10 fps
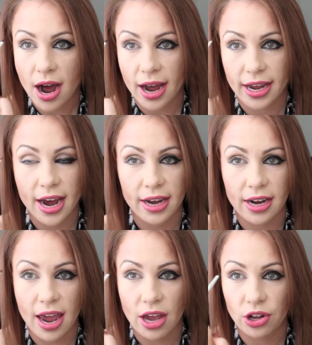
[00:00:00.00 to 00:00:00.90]
I kind
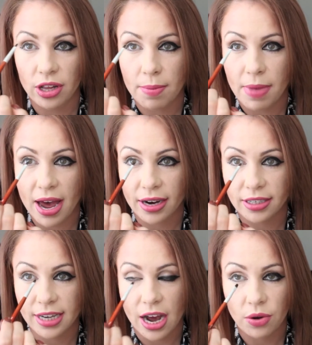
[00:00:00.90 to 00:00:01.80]
of angle it back
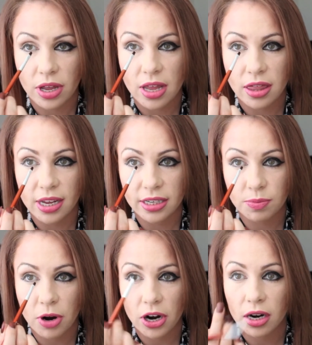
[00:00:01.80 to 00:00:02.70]
down, and then this
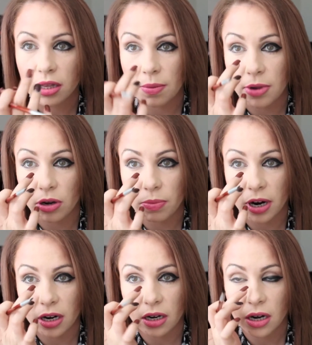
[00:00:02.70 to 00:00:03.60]
part, the middle
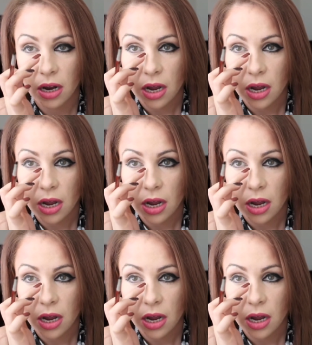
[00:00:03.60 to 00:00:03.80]
part